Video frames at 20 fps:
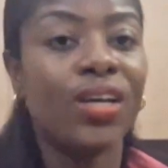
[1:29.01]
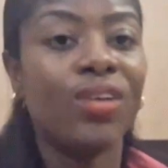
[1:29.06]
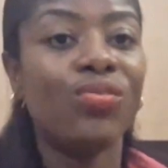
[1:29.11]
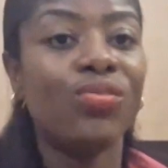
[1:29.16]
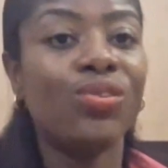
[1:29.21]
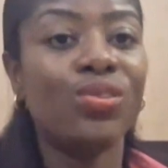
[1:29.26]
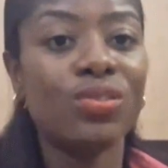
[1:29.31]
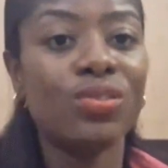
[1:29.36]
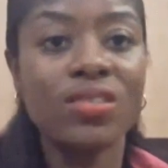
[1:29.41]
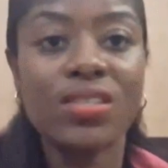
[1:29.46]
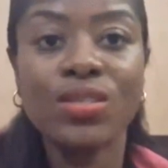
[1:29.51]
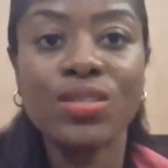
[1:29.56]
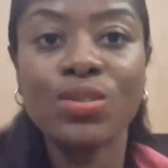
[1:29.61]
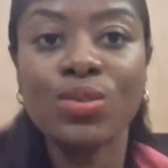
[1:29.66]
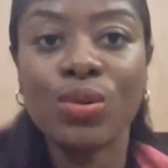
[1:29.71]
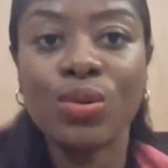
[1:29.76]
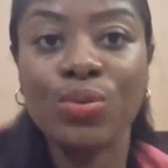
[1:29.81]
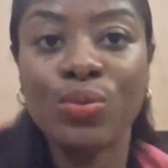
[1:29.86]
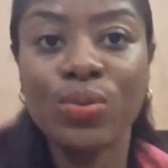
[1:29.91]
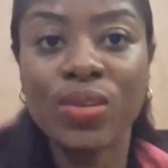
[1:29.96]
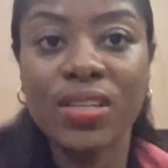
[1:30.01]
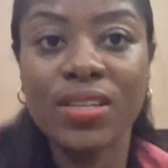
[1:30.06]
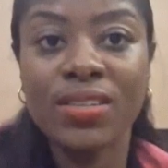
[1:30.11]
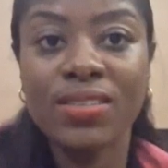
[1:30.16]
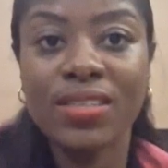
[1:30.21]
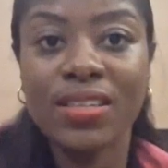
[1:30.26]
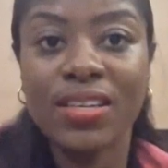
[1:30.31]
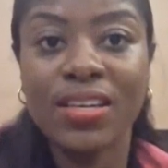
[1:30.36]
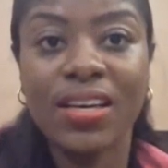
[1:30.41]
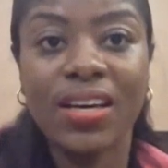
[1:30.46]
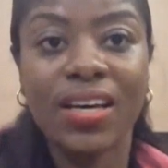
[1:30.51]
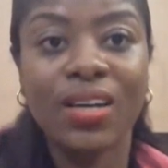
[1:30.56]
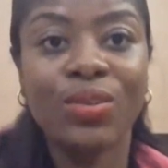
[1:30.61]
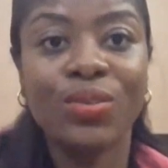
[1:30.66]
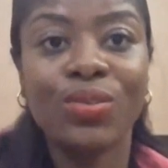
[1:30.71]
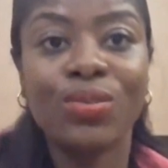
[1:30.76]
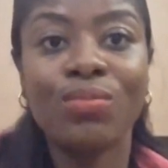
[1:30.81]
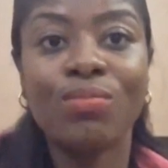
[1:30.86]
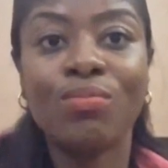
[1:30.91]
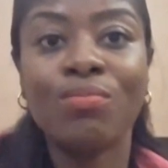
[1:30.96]
If you noticed on Wednesday, I
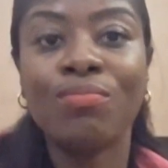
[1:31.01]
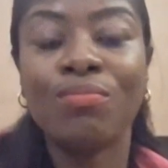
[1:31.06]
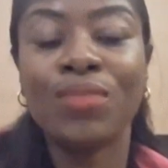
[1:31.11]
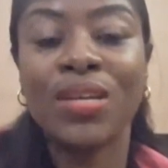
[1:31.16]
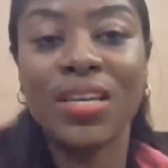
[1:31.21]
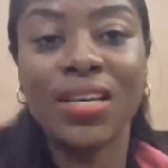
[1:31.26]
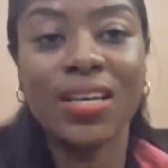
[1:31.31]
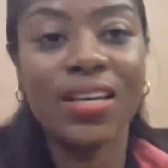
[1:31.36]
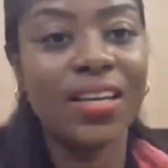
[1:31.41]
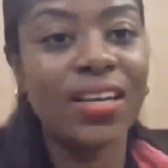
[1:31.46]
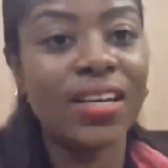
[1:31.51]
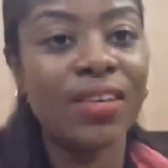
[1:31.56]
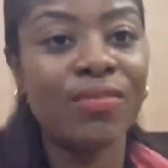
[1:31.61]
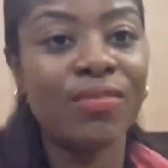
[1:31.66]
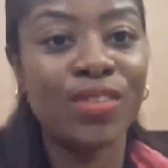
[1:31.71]
couldn't make